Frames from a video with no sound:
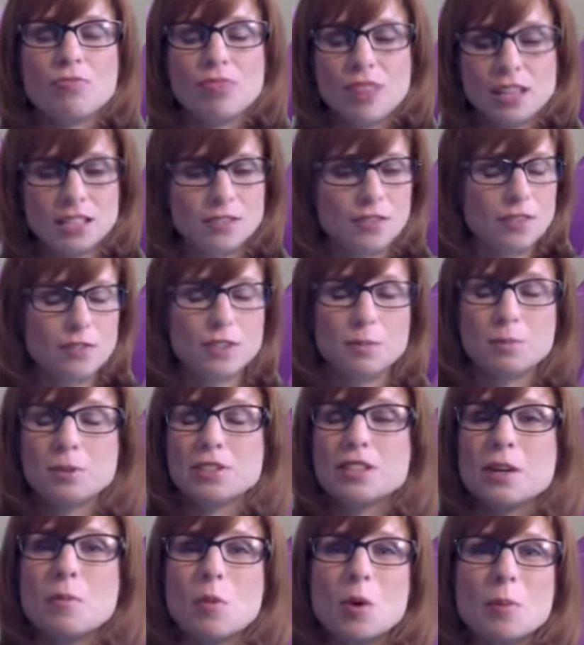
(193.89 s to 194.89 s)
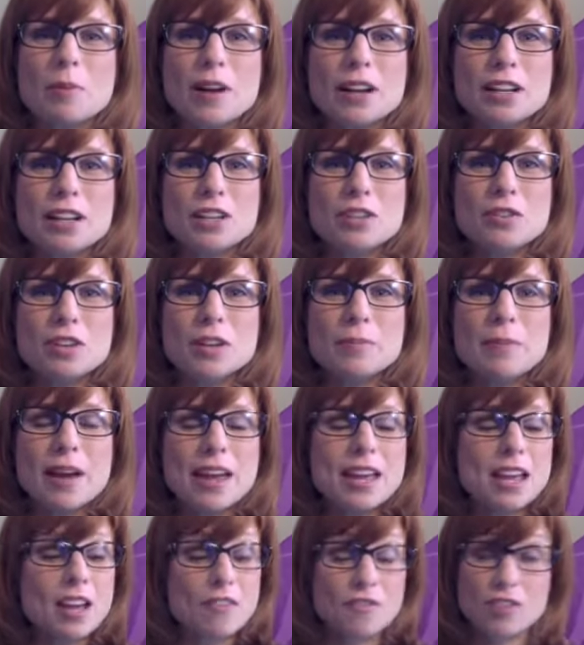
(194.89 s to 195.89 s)
That's fifty percent more money you can
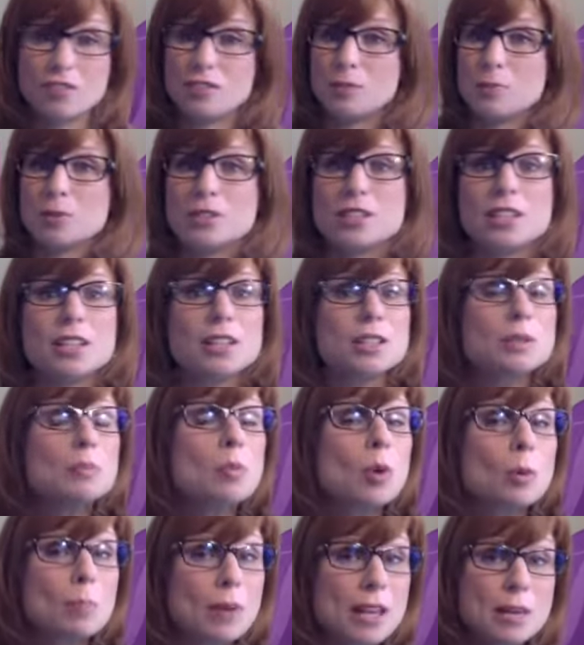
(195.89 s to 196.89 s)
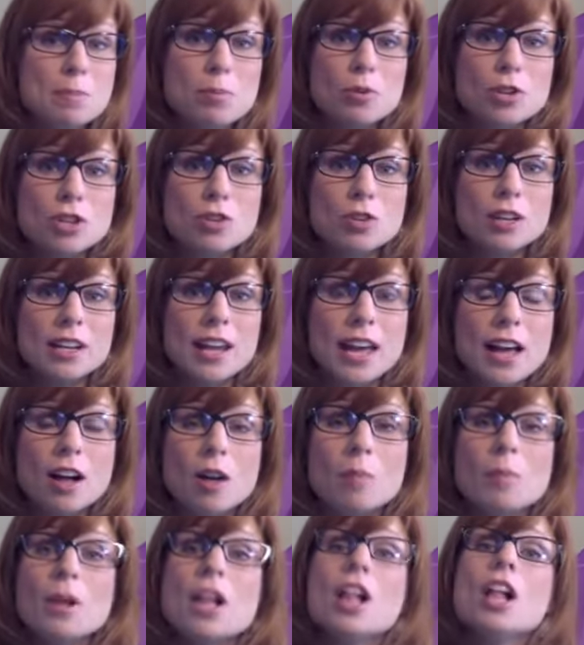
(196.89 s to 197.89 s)
make, fifty percent more people you could
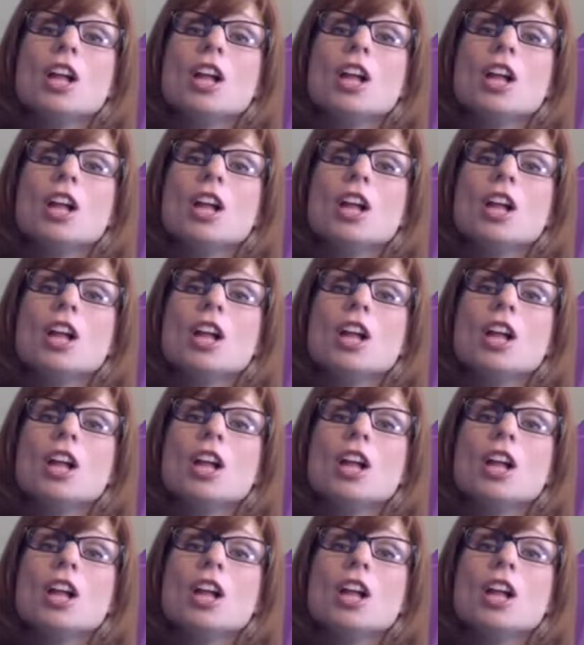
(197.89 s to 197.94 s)
help.